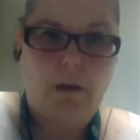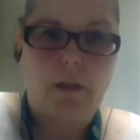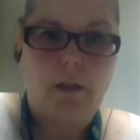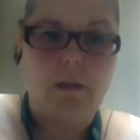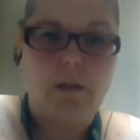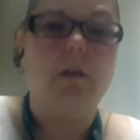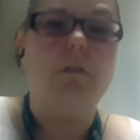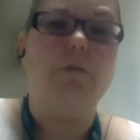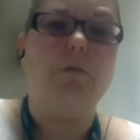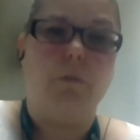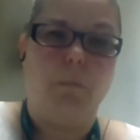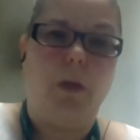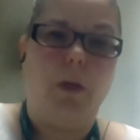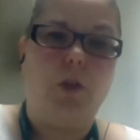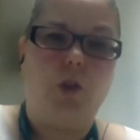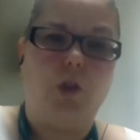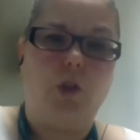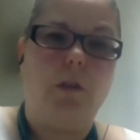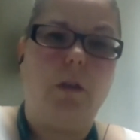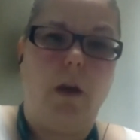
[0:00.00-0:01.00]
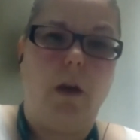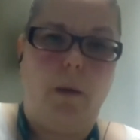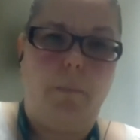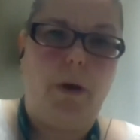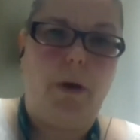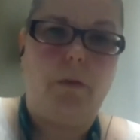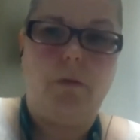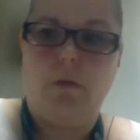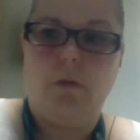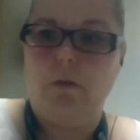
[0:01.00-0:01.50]
That's information
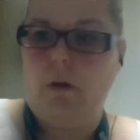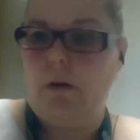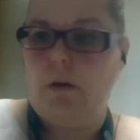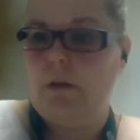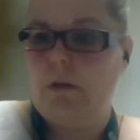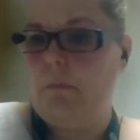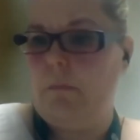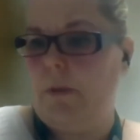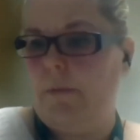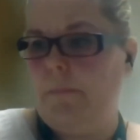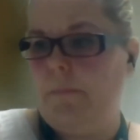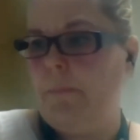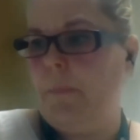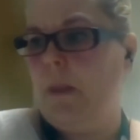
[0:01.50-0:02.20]
about the document.